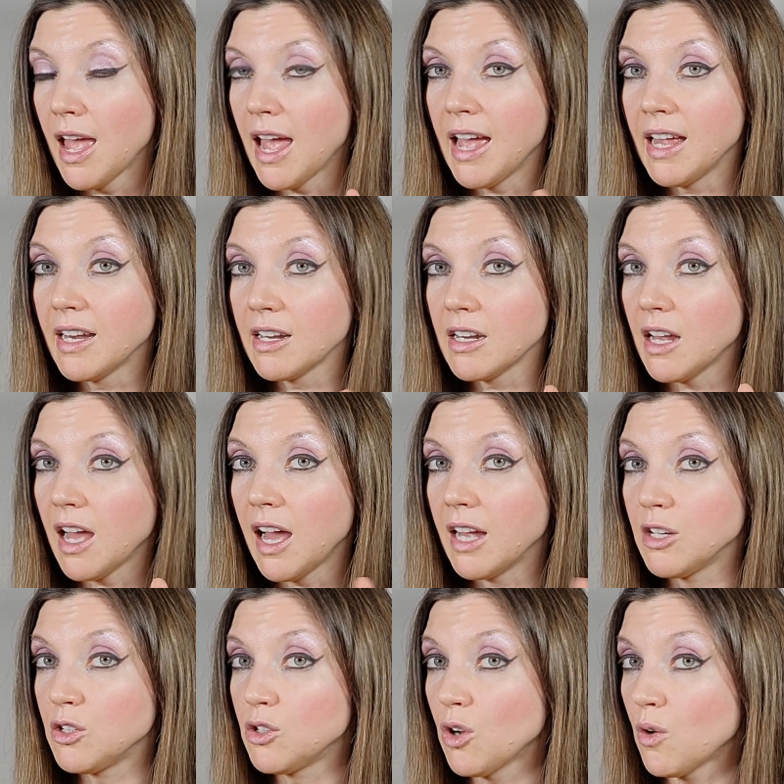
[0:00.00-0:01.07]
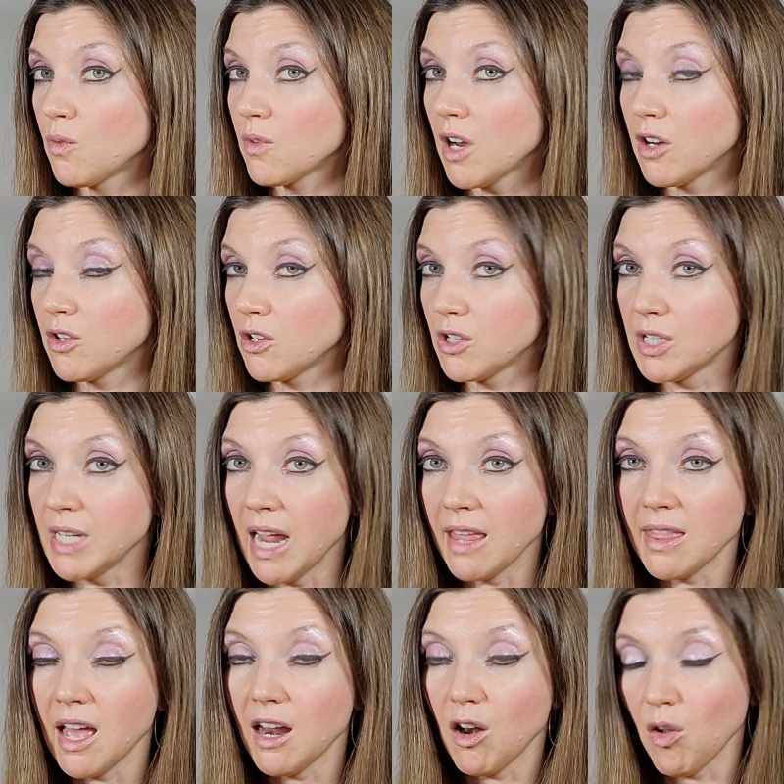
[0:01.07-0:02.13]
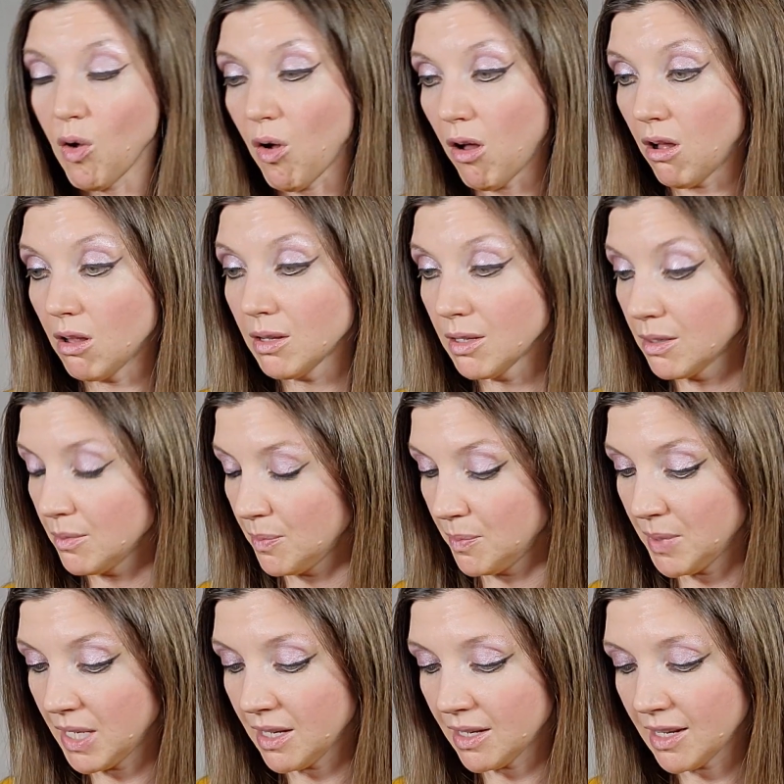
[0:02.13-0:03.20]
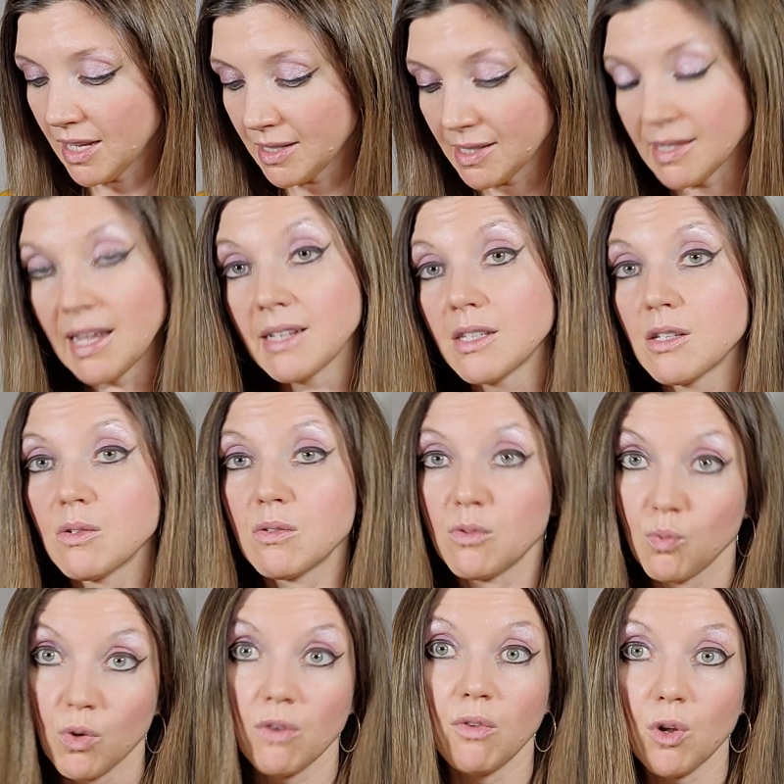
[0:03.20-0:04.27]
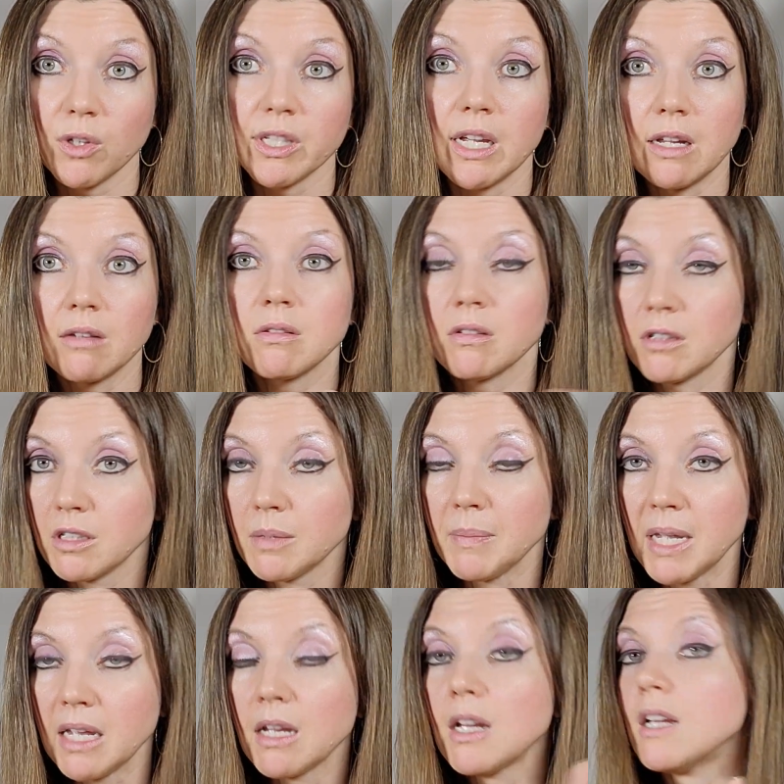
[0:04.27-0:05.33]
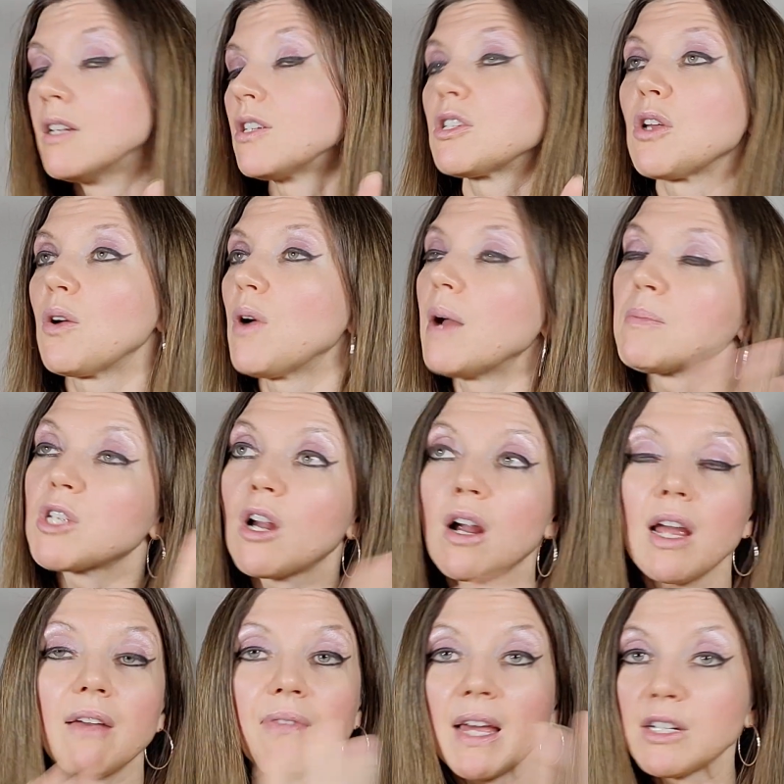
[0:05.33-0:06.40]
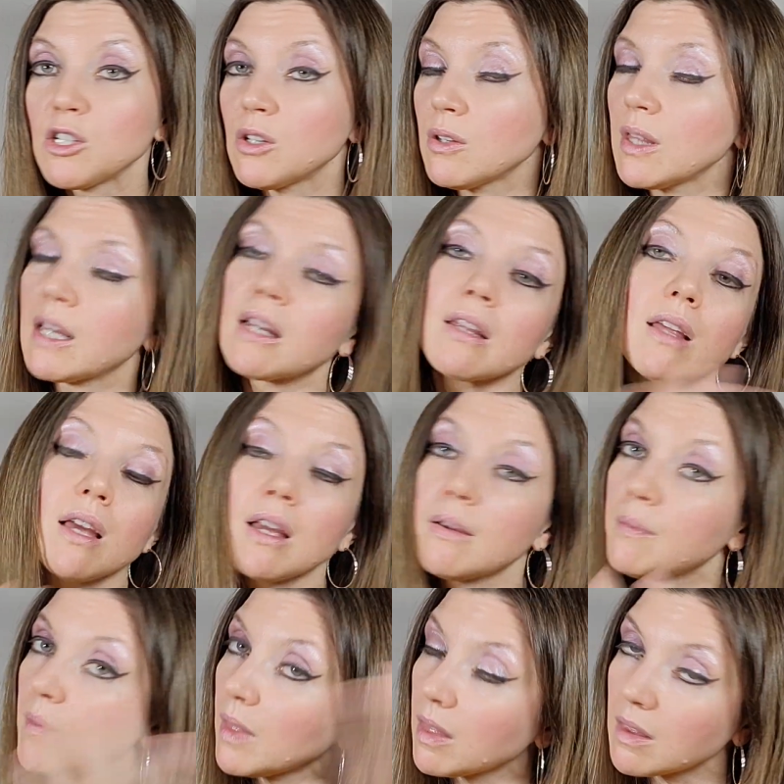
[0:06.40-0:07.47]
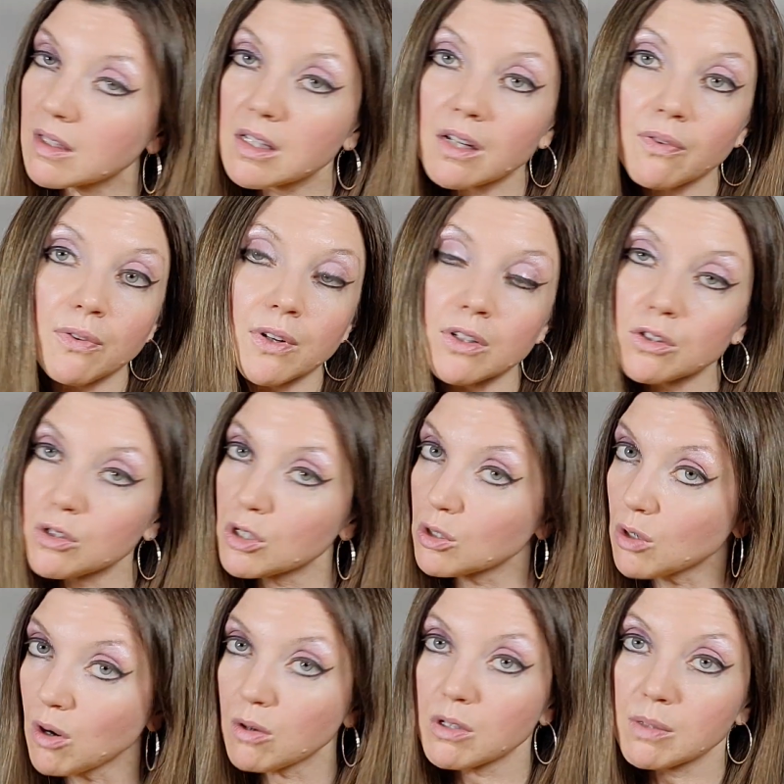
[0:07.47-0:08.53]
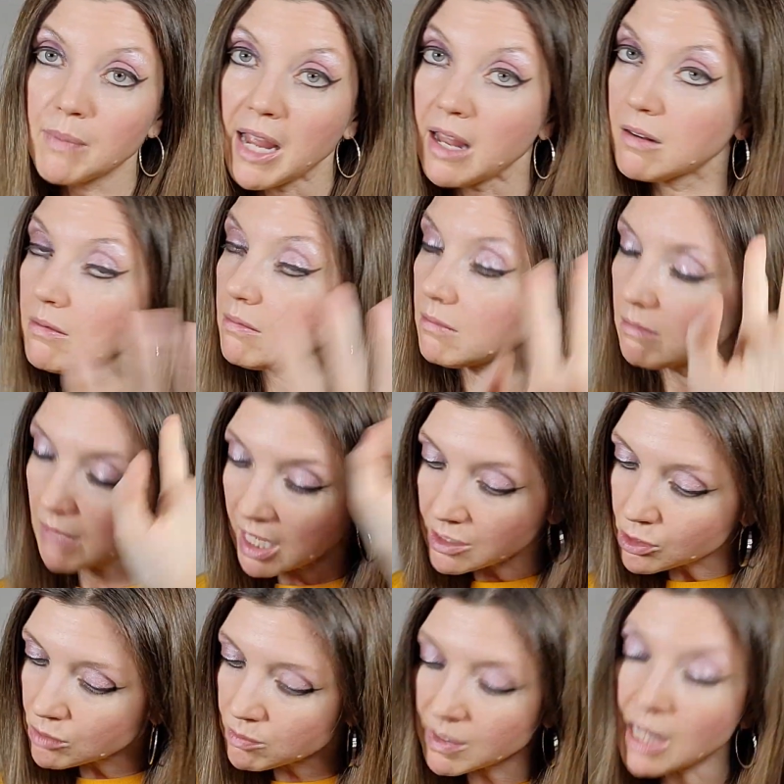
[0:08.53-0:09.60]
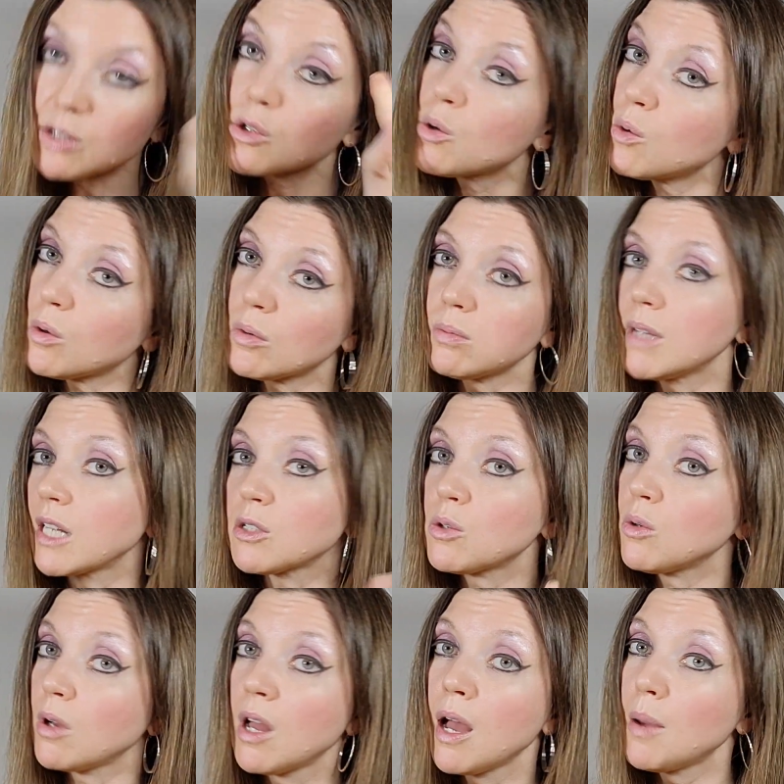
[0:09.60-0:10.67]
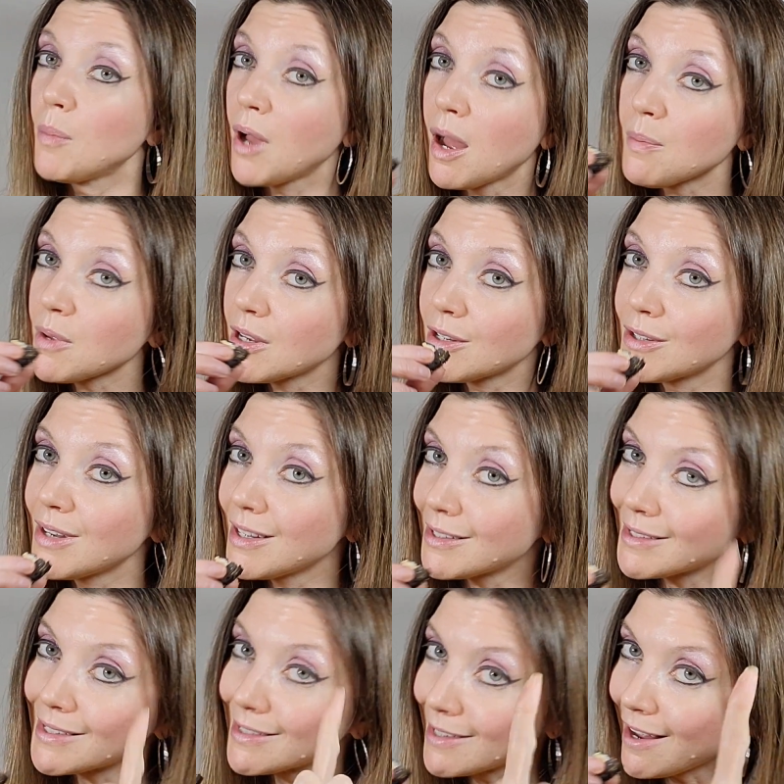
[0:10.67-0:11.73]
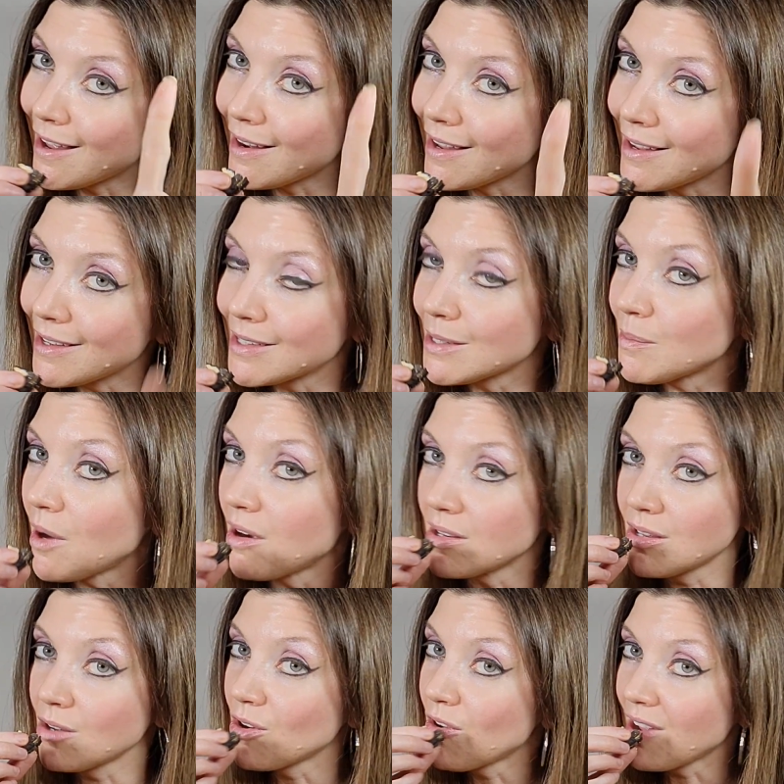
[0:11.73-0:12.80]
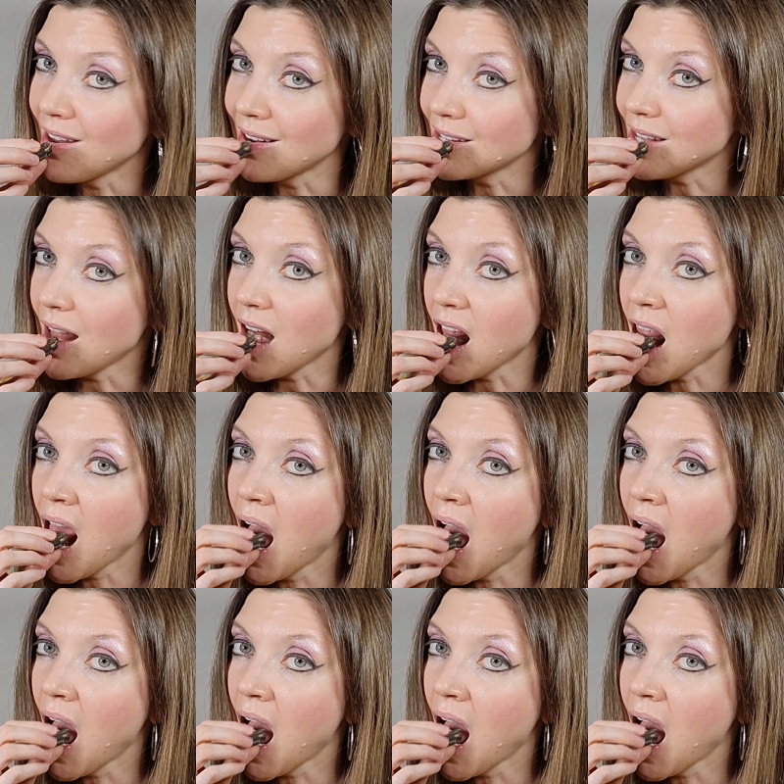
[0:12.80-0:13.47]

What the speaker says: And I don't understand that at all because that's revolting to me. So I'm sorry if that's your thing. Different strokes, man. That's cool. That's cool. But this is not ASMR, so don't get excited.